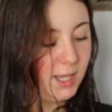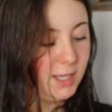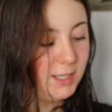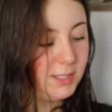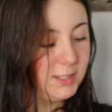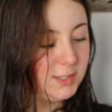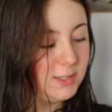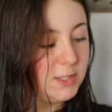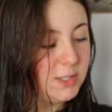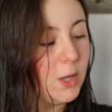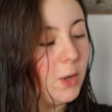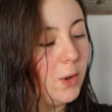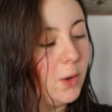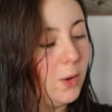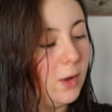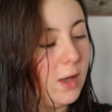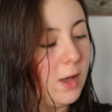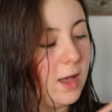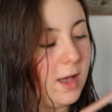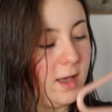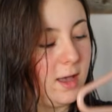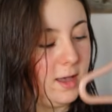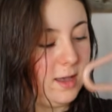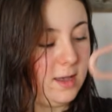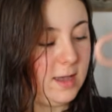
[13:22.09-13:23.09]
So
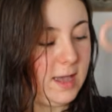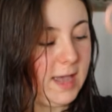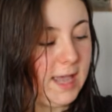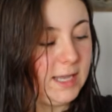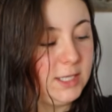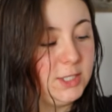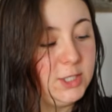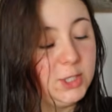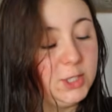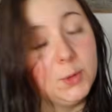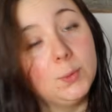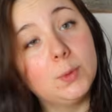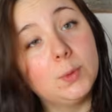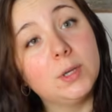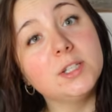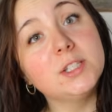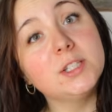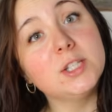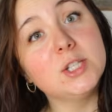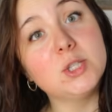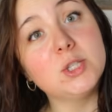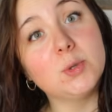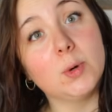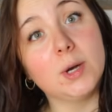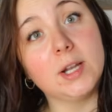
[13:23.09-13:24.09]
I do want
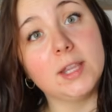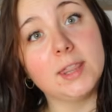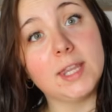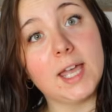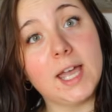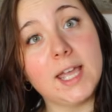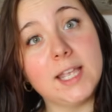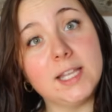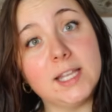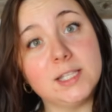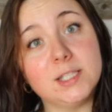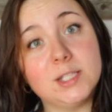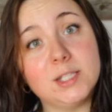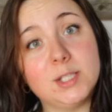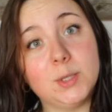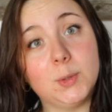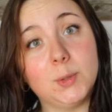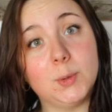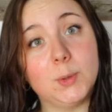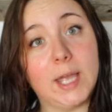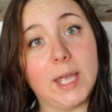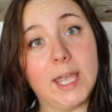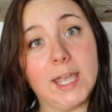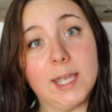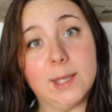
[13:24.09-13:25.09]
to shorten that
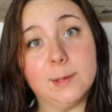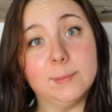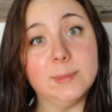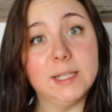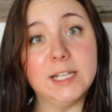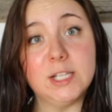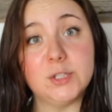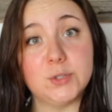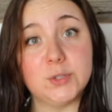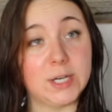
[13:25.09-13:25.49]
into a mini